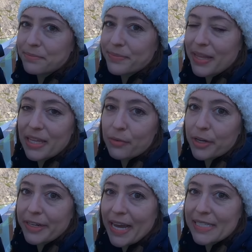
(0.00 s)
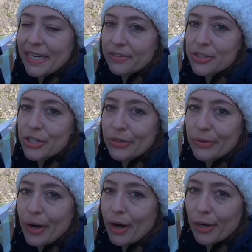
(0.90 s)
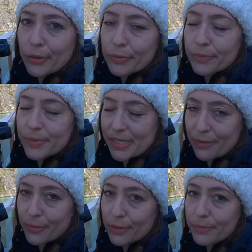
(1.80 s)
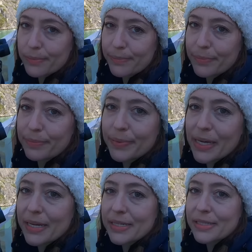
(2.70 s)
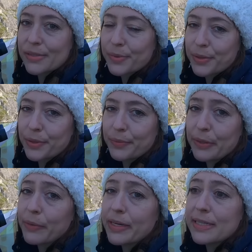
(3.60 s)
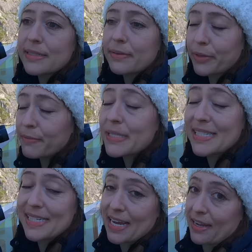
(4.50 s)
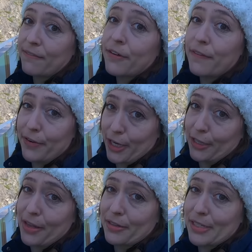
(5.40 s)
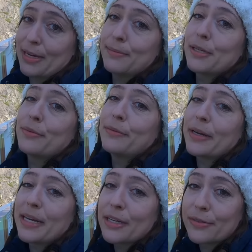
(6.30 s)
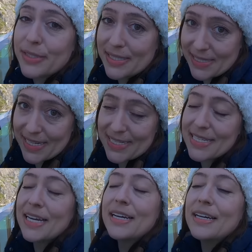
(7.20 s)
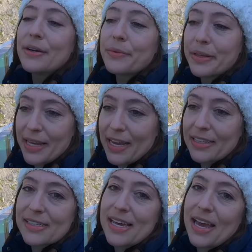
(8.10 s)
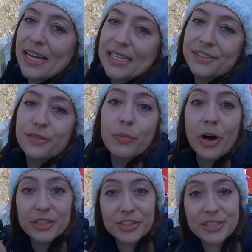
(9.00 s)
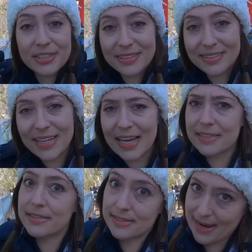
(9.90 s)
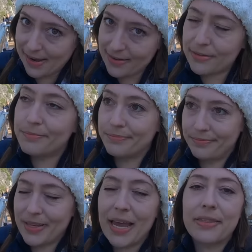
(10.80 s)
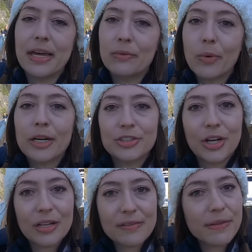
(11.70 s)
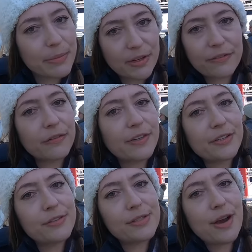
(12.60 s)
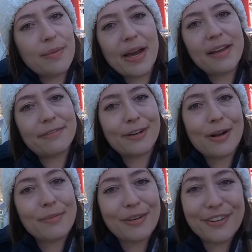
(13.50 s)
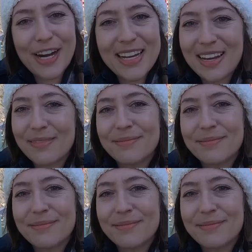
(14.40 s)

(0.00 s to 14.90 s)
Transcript: I think we're gonna head down to our stateroom because we're we want to. We've been standing for a very long time, so we want to go sit, bit. relax, and snack watch, or something. Yeah, snack, and then watch all of the beautiful views go by from our veranda.